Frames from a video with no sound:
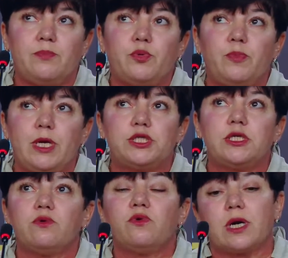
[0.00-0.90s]
Also,
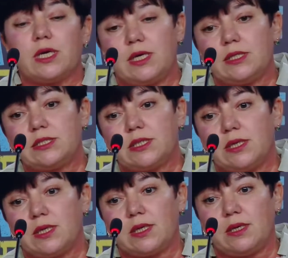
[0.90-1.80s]
these are
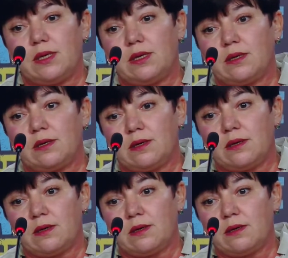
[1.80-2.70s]
public
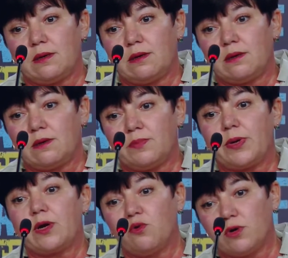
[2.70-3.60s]
Ukrainians
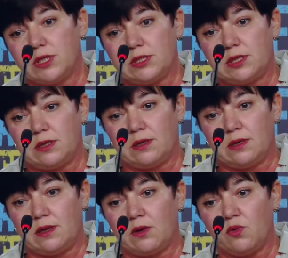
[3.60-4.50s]
who
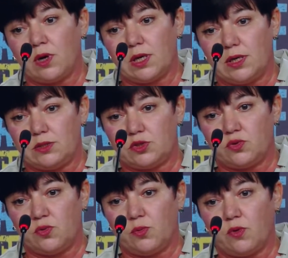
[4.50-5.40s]
switch into
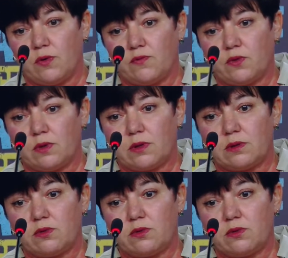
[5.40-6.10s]
Ukrainian language.